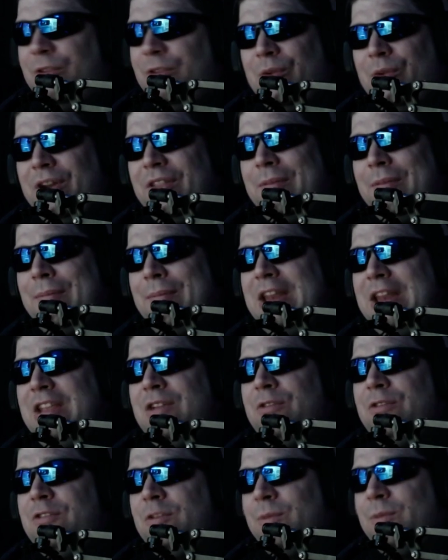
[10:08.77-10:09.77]
They're one of the many
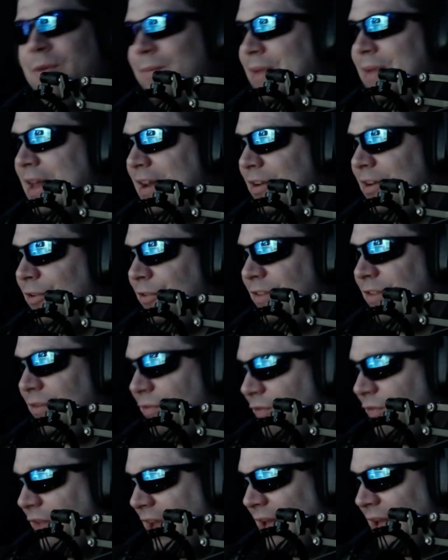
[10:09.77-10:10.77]
YouTube competitors that
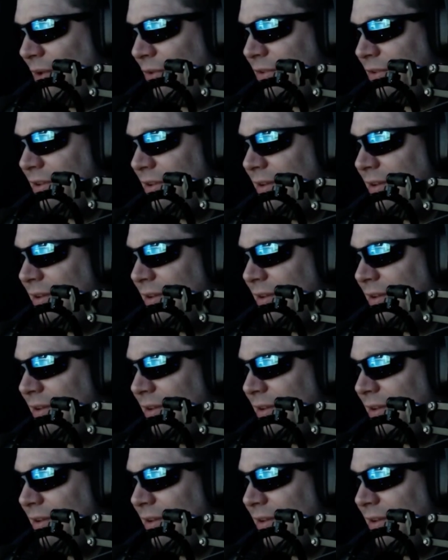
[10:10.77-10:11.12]
failed.